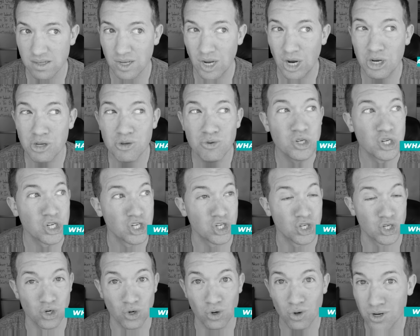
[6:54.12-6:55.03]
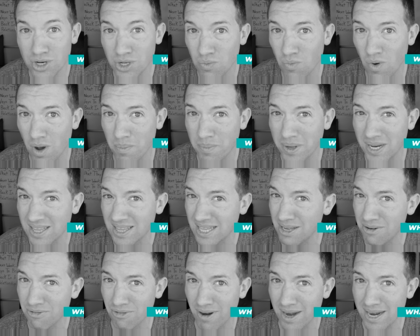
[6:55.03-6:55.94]
Are you sure you want me to
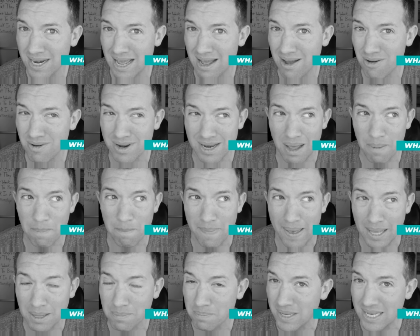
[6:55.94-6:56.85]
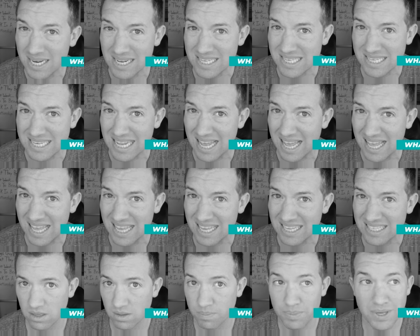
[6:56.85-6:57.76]
leave right now and not beg me to
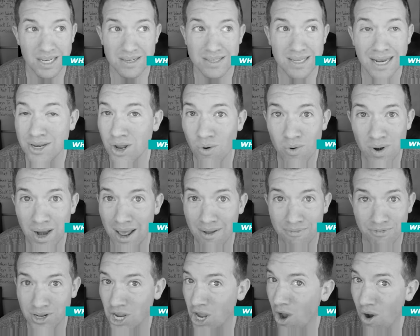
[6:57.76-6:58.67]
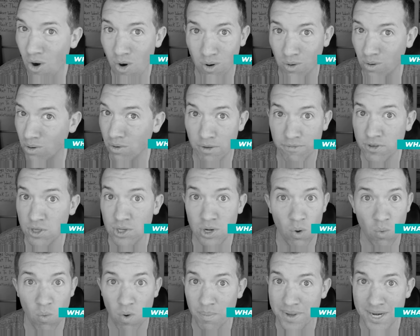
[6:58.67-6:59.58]
stay? Because I don't have to go if you
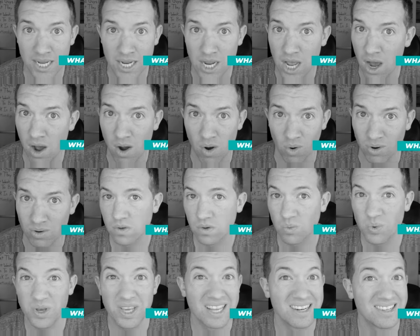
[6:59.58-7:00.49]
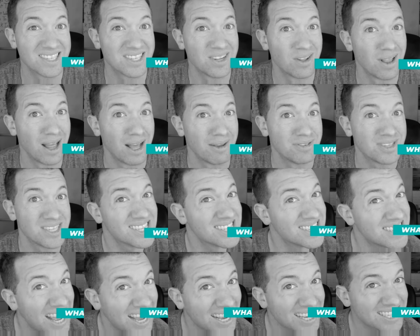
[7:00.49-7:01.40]
don't want me to go. We can still have
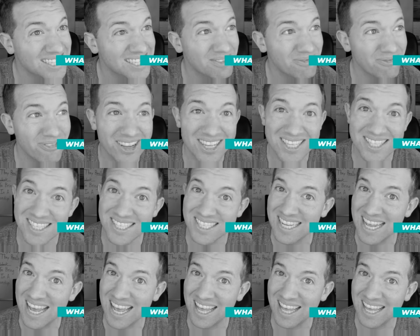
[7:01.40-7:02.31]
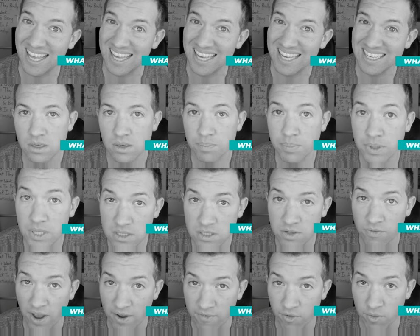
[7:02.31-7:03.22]
sex if I stay. Please
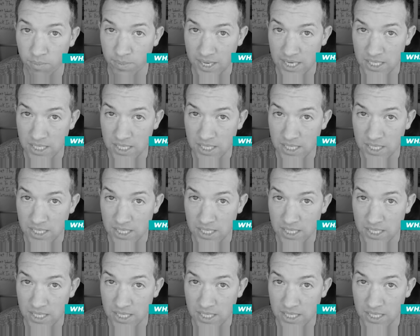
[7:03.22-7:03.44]
fight for me to